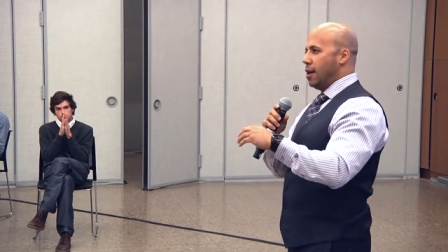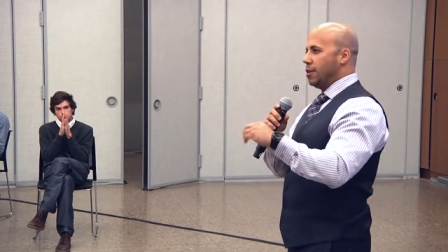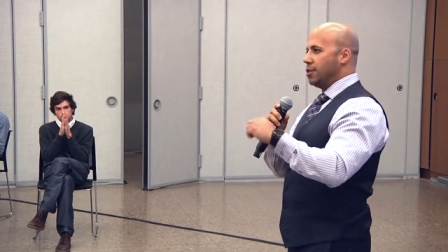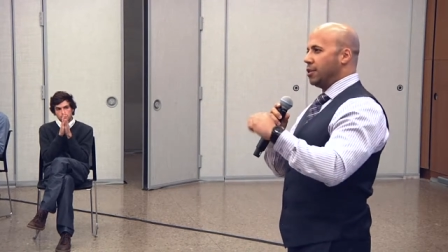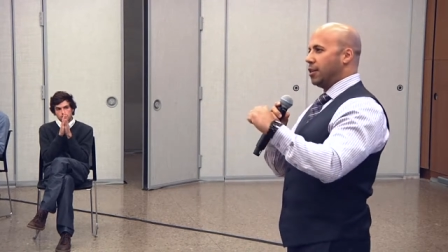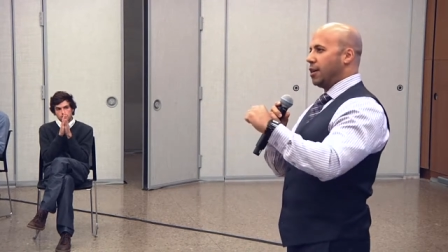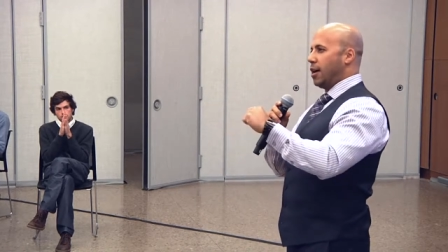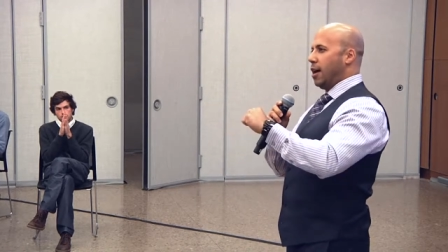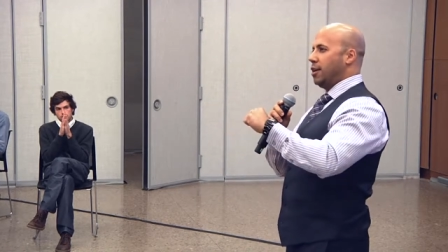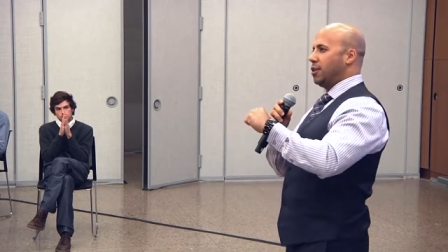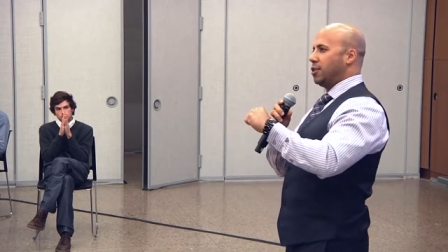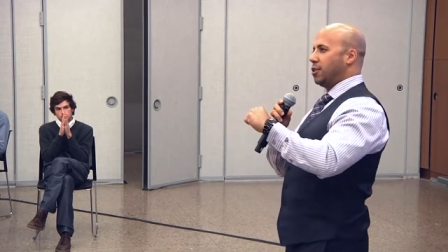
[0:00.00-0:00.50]

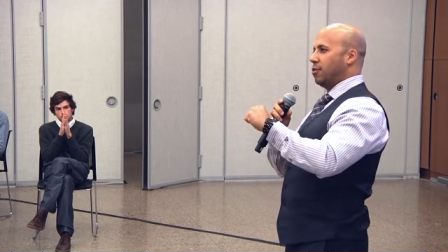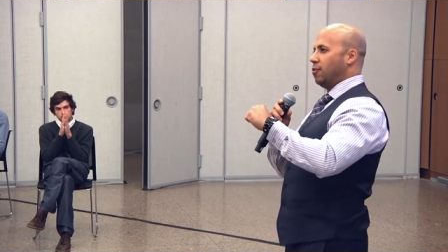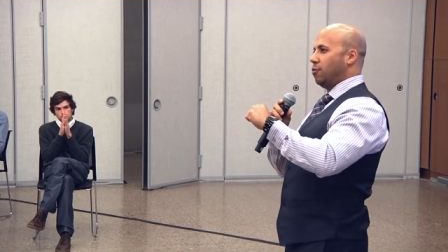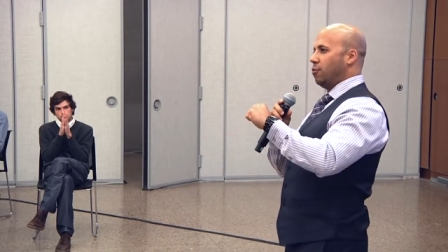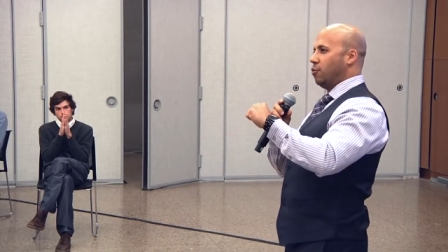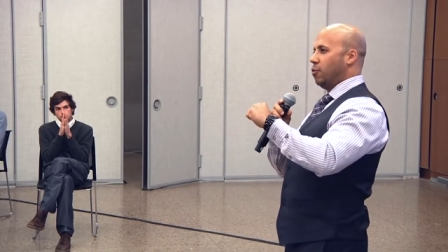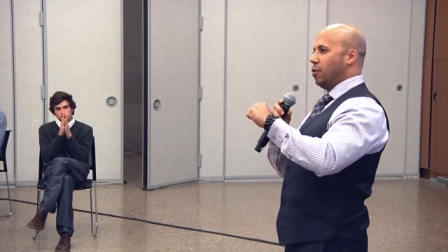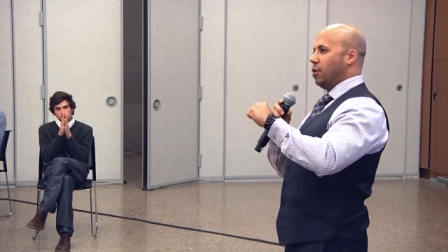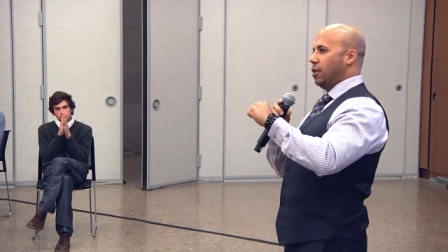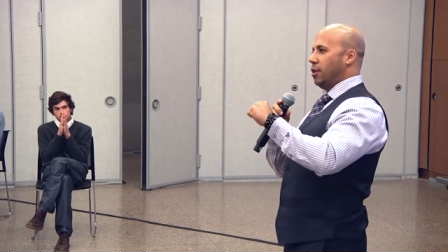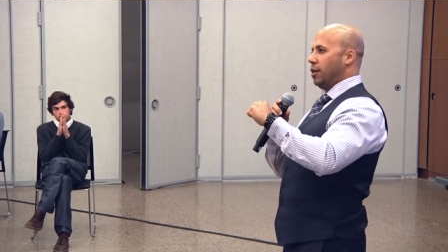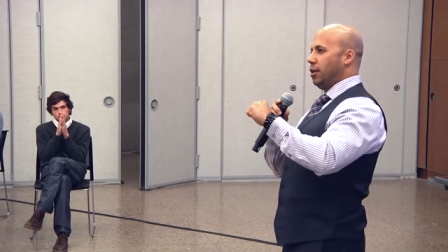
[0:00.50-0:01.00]

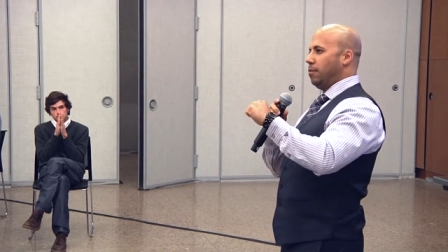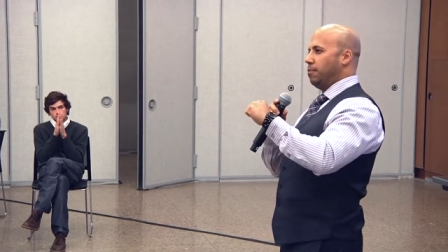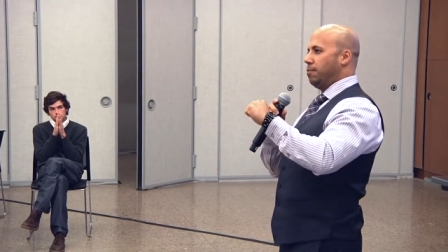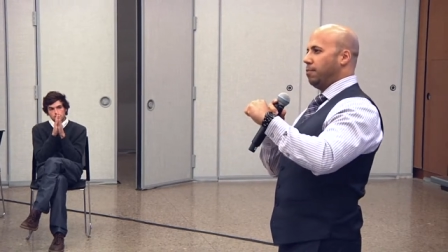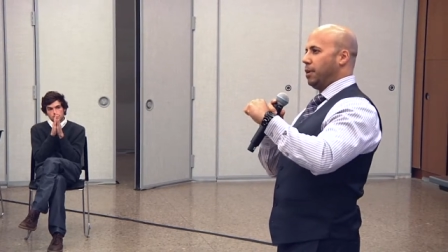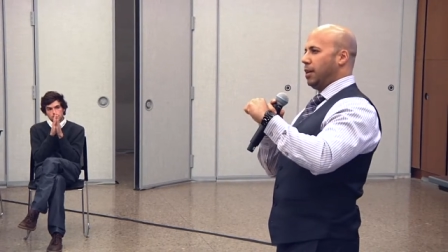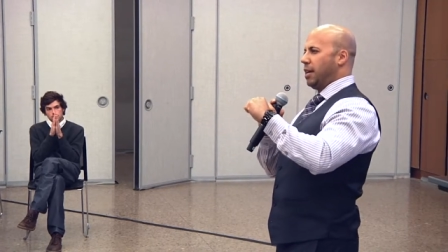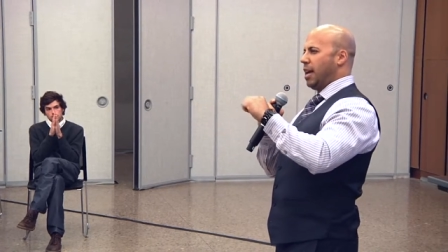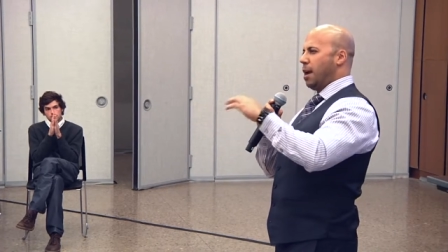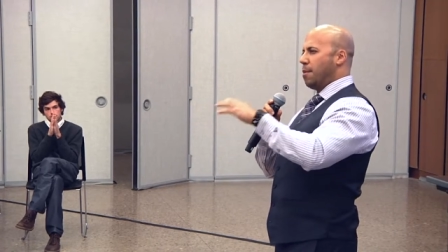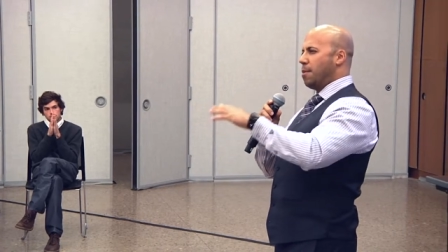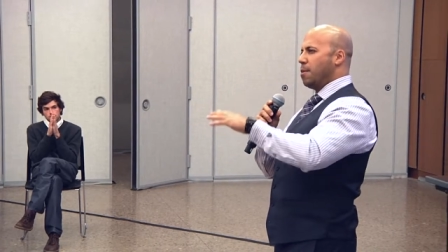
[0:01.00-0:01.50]
education really
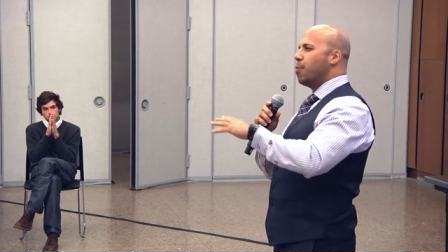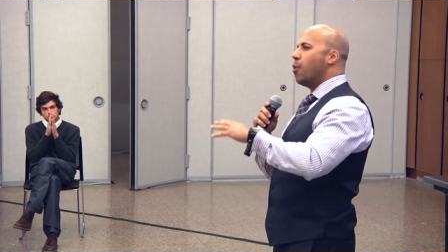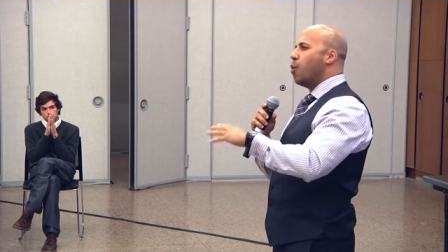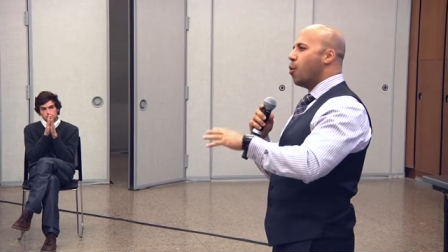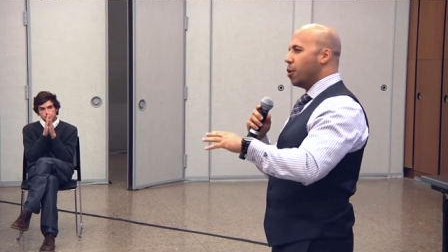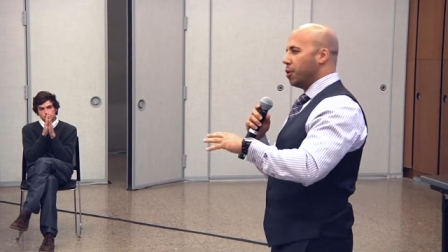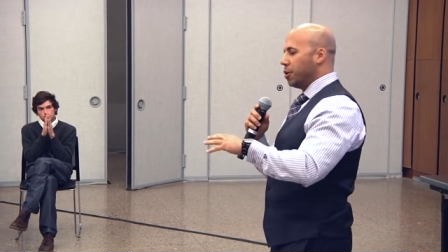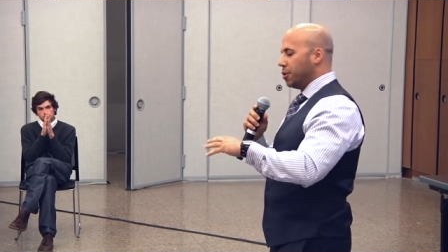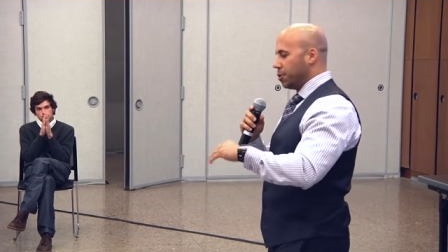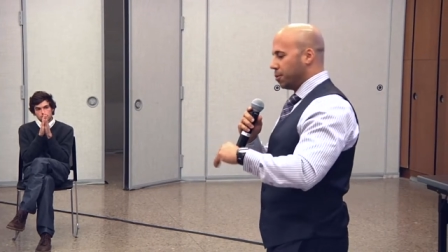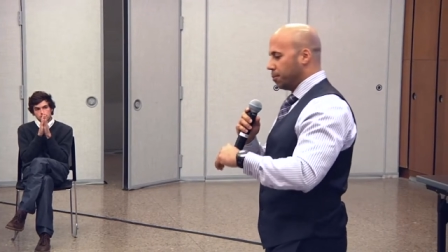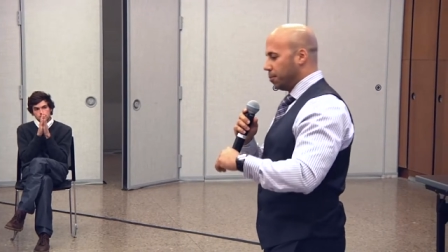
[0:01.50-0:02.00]
became
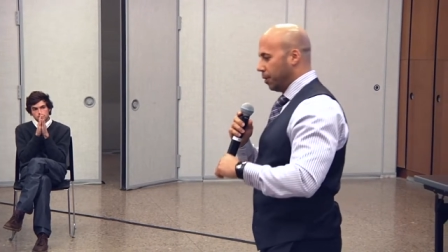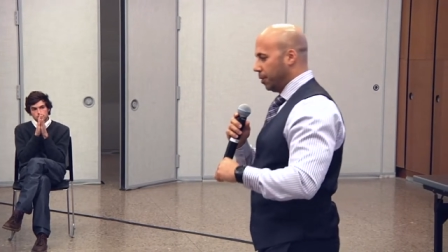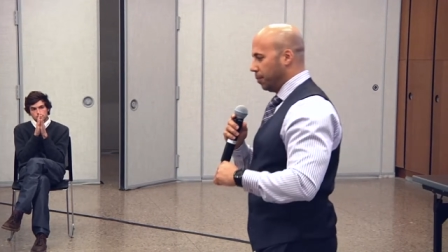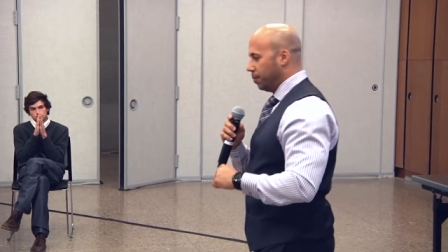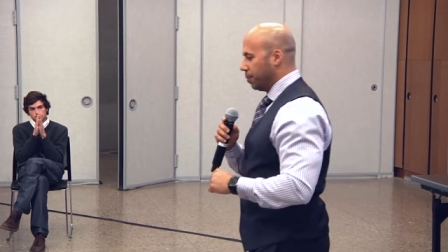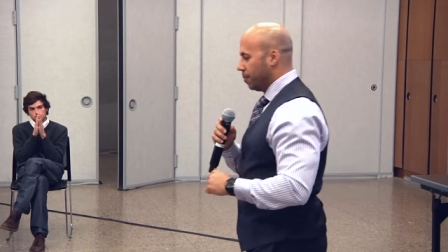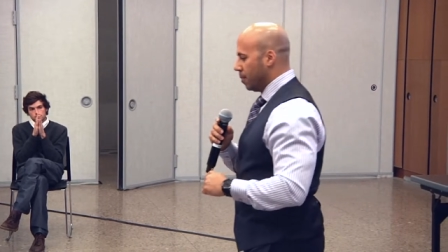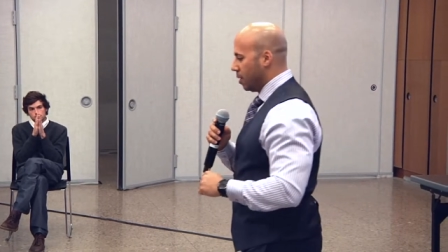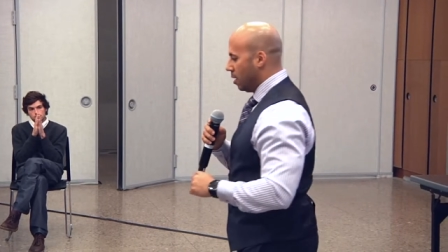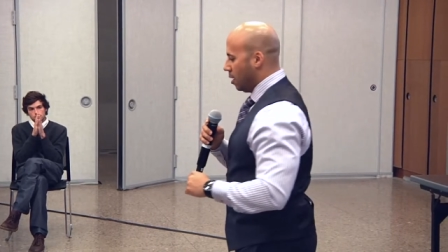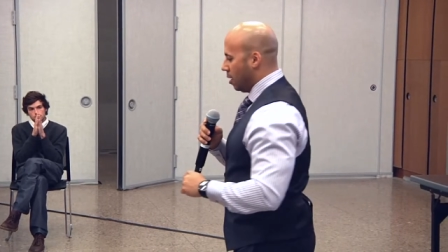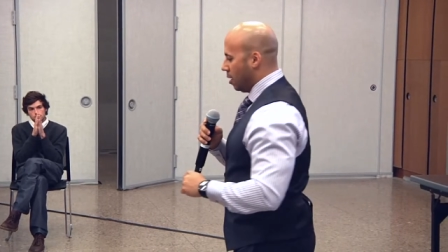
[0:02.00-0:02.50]
important to me.